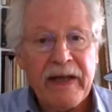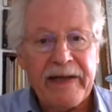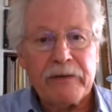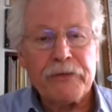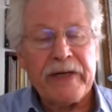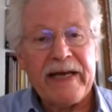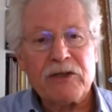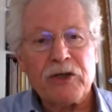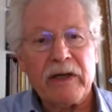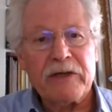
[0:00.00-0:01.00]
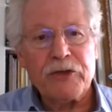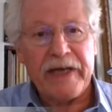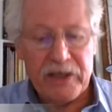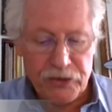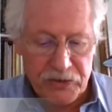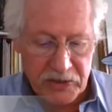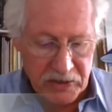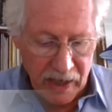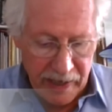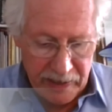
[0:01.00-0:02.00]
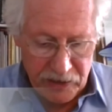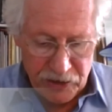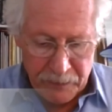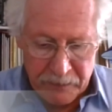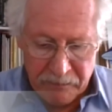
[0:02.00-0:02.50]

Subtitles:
and International Education Societies.